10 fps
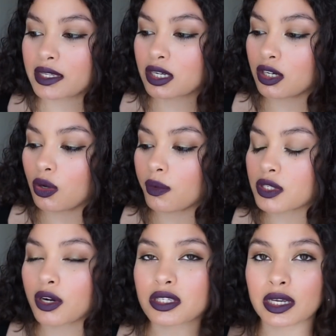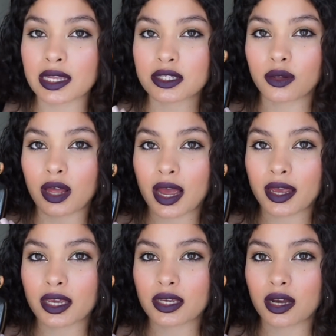i didn't know it was hard to get till
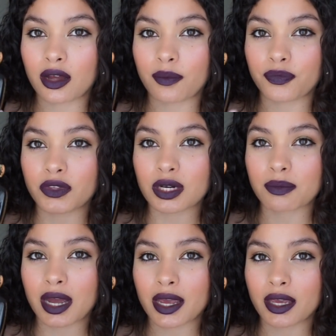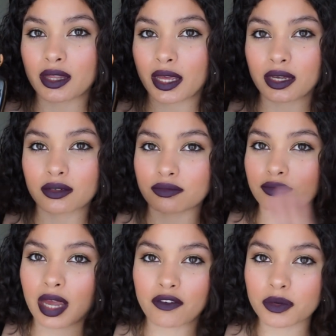i um, did my like
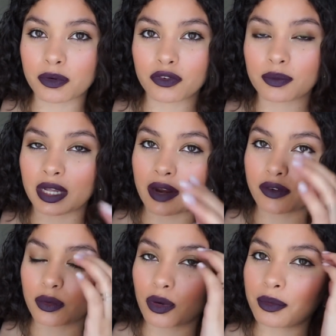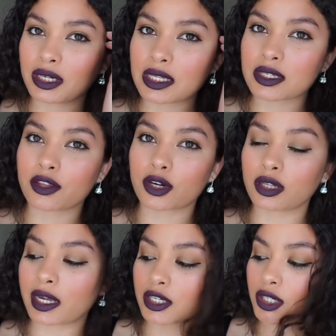every perfume that every woman needs in their
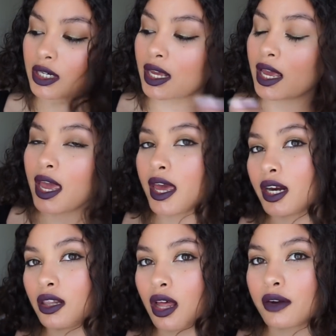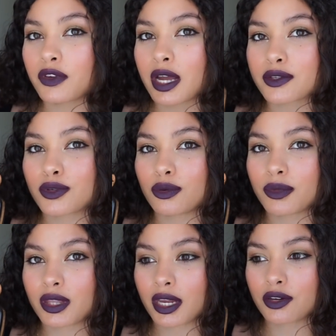collection and a lot of you guys told
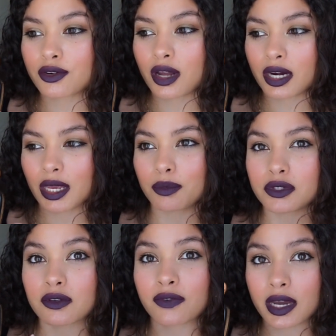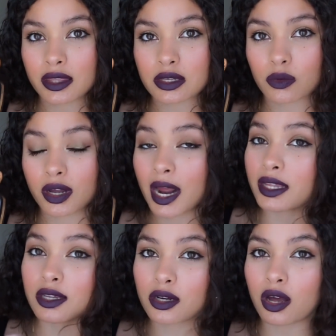me that you're not able to find this one i
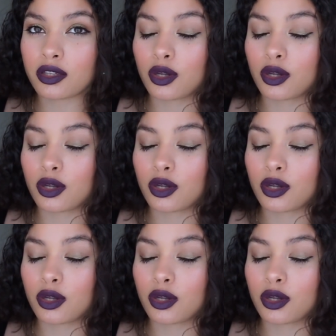did not